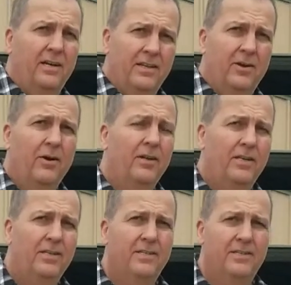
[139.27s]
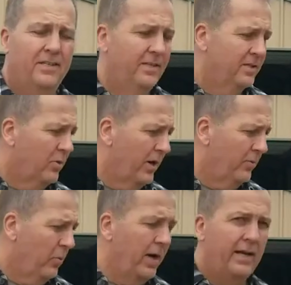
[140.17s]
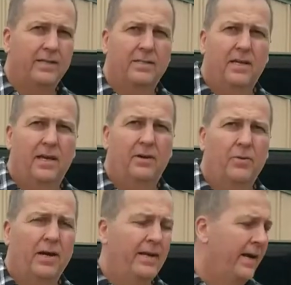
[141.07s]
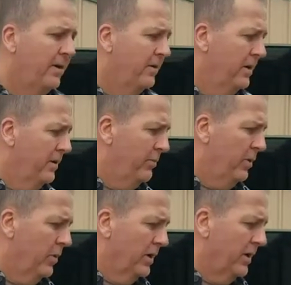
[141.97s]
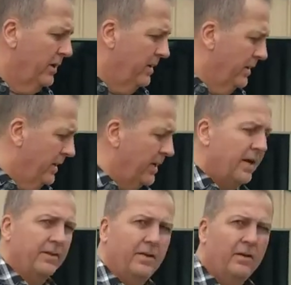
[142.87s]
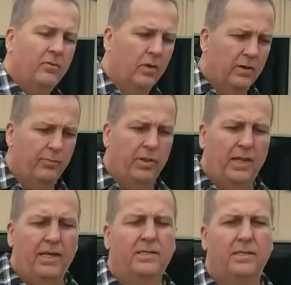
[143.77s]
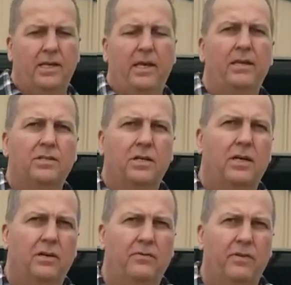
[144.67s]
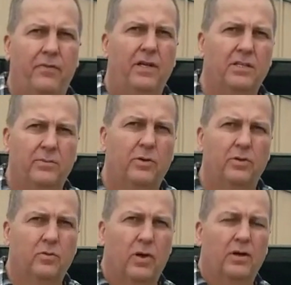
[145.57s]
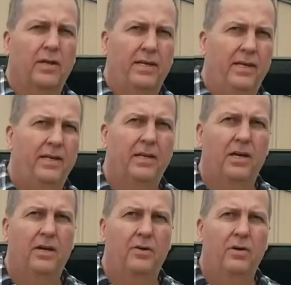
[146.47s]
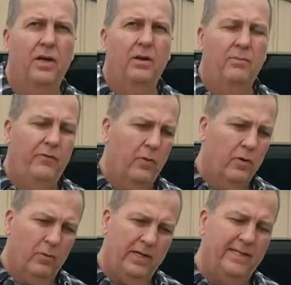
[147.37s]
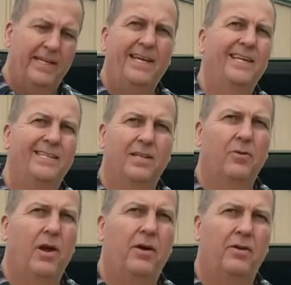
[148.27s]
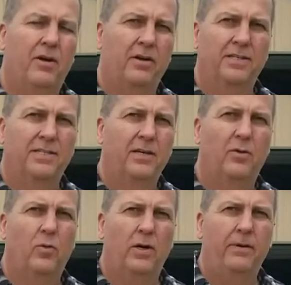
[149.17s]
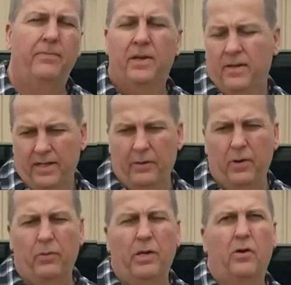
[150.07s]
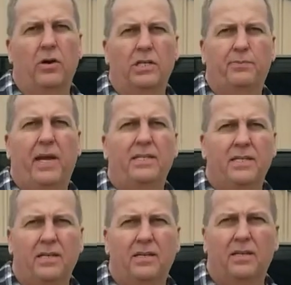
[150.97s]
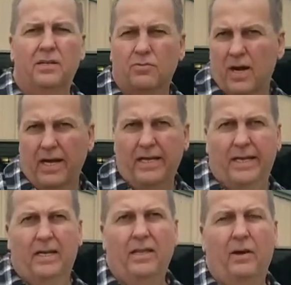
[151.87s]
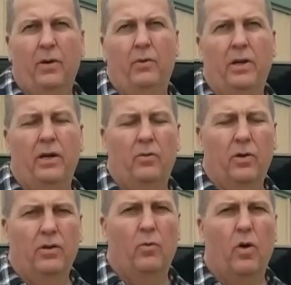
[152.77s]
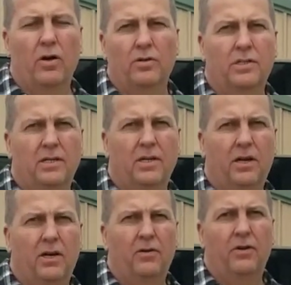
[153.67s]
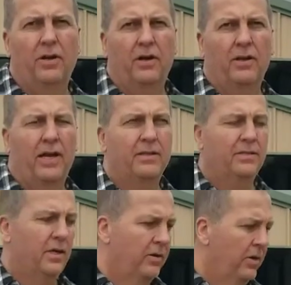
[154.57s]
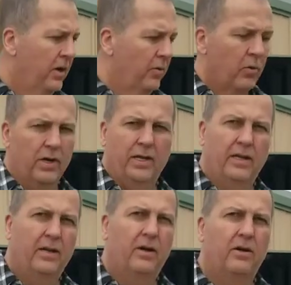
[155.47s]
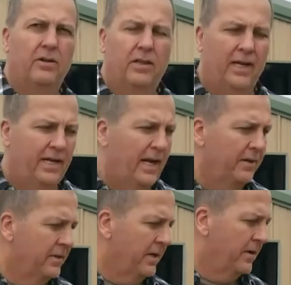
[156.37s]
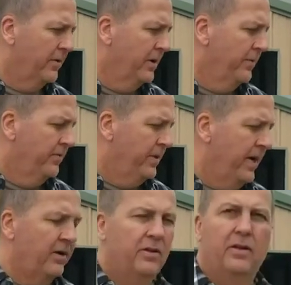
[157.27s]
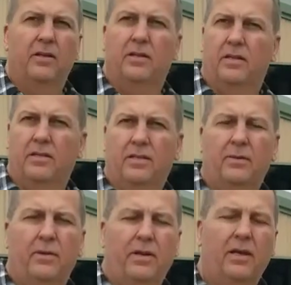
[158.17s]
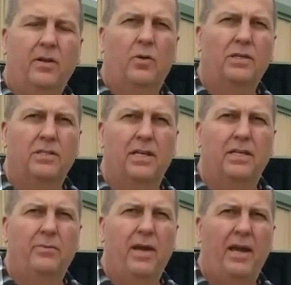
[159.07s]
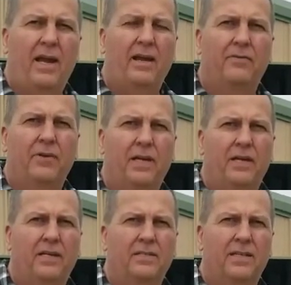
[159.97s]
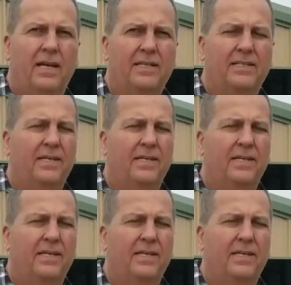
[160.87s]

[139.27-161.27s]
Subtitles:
the garden is quite wet right now. But we're going to get out there, we're going to place each of the vegetables where they need to go before we dig into the ground on a single one. That way we know our spacing is right, that way we know where the water's going to go and all that. So we're going to get it all laid out there. Now, so another question that you may have is that,